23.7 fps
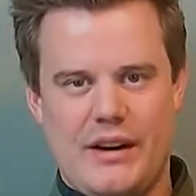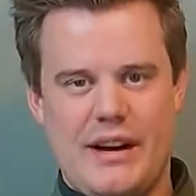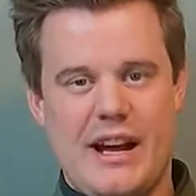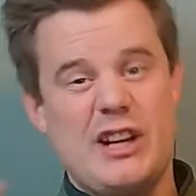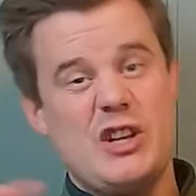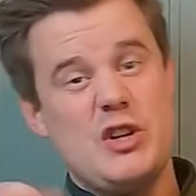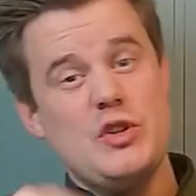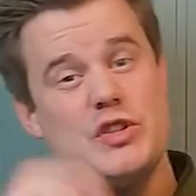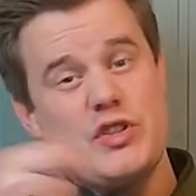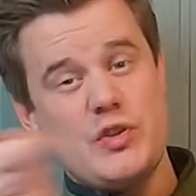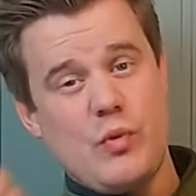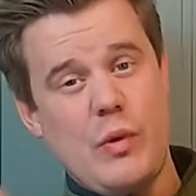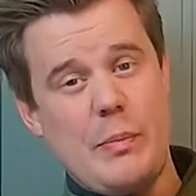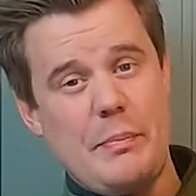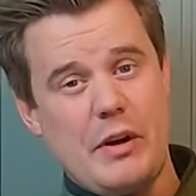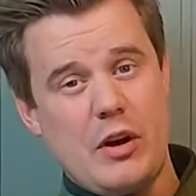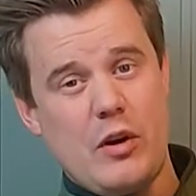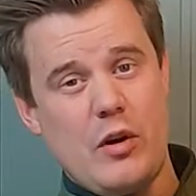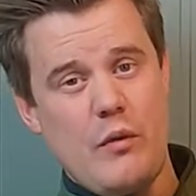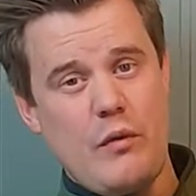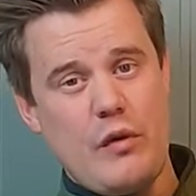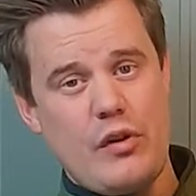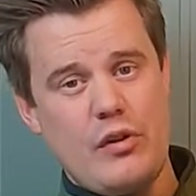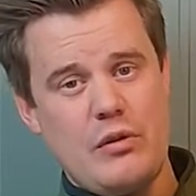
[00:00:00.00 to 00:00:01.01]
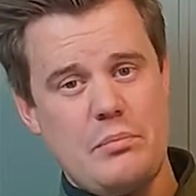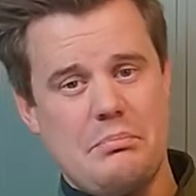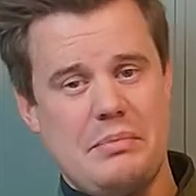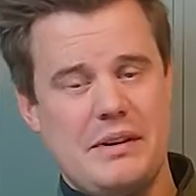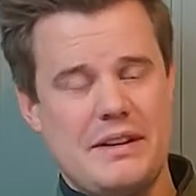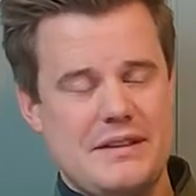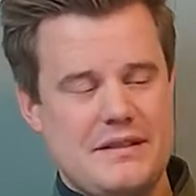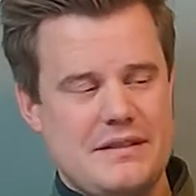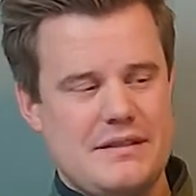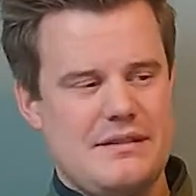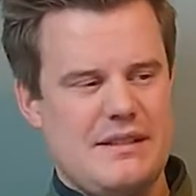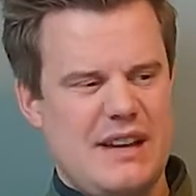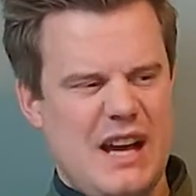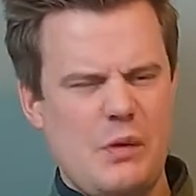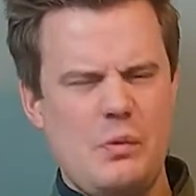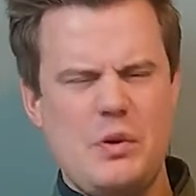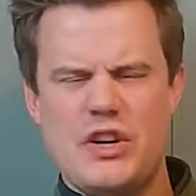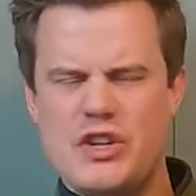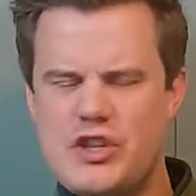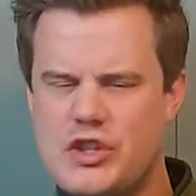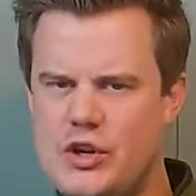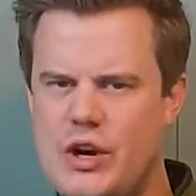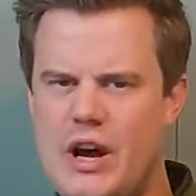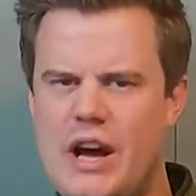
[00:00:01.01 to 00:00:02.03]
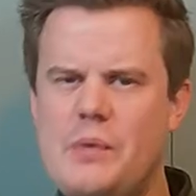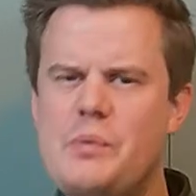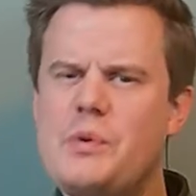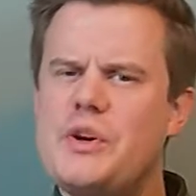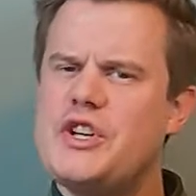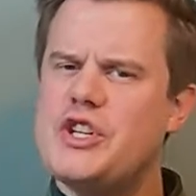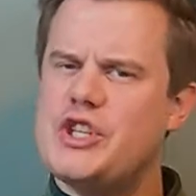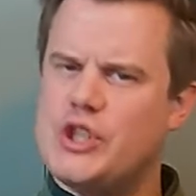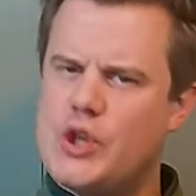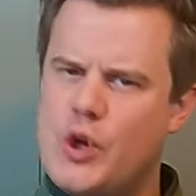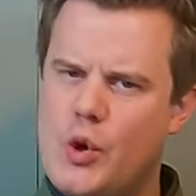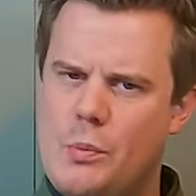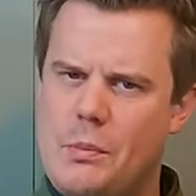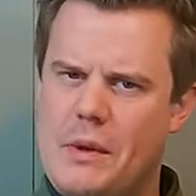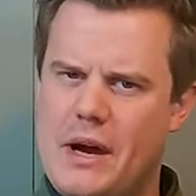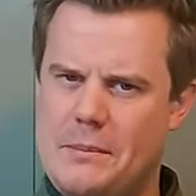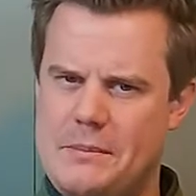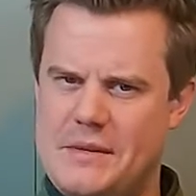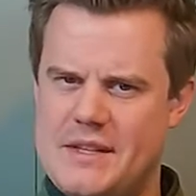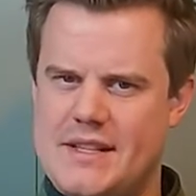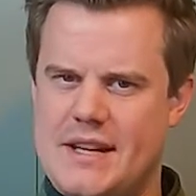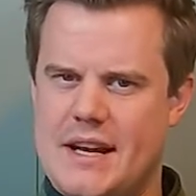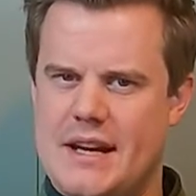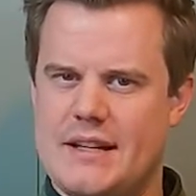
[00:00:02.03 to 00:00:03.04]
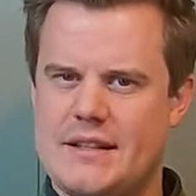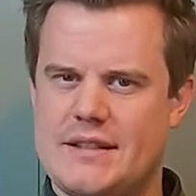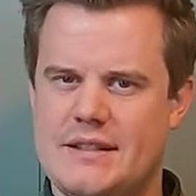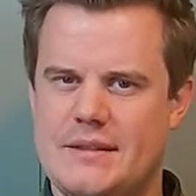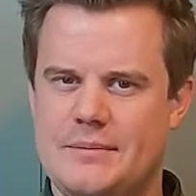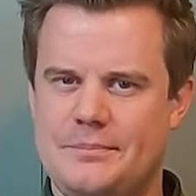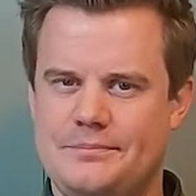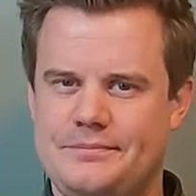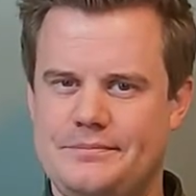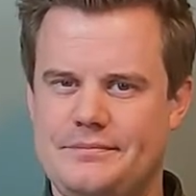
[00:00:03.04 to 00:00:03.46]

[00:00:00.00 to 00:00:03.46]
I could swap it over, but I want to show my mistakes.